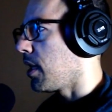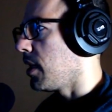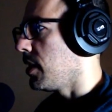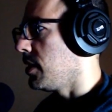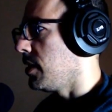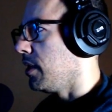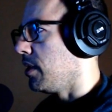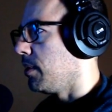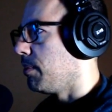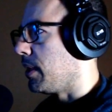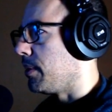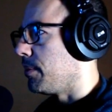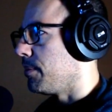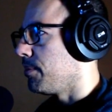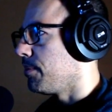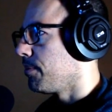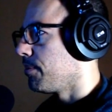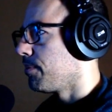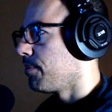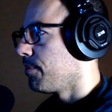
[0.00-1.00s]
but
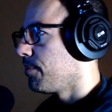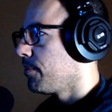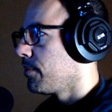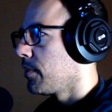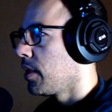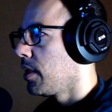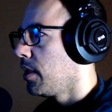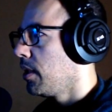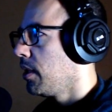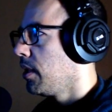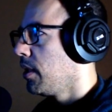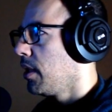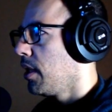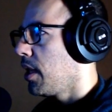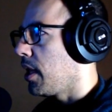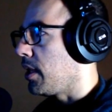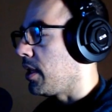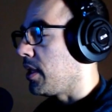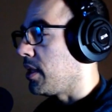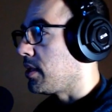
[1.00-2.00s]

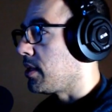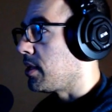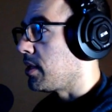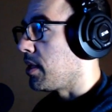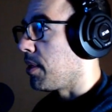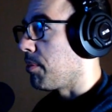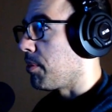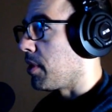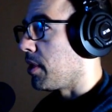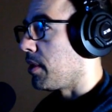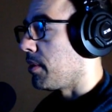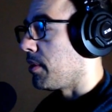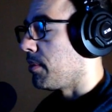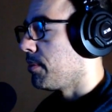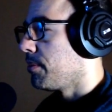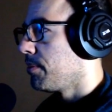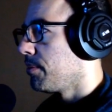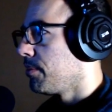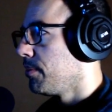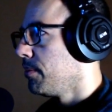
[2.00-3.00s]
I need something.
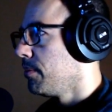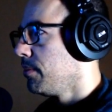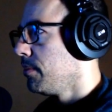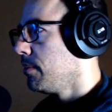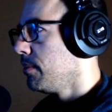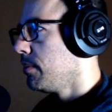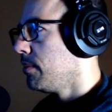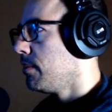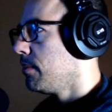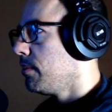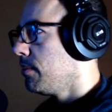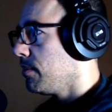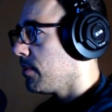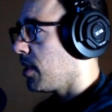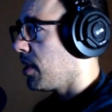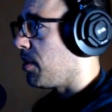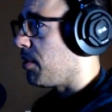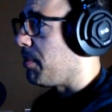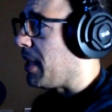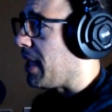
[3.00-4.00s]
Oh,
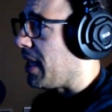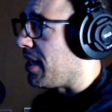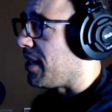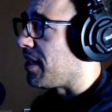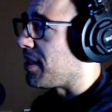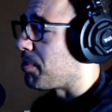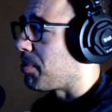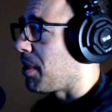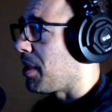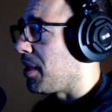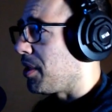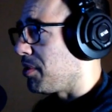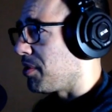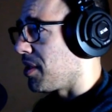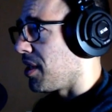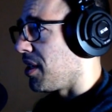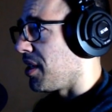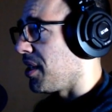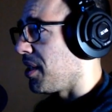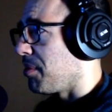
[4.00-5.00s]
man. I should probably use
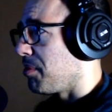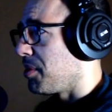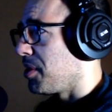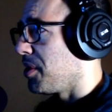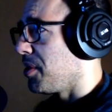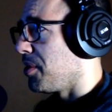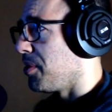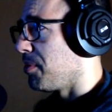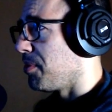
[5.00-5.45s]
that on him, too.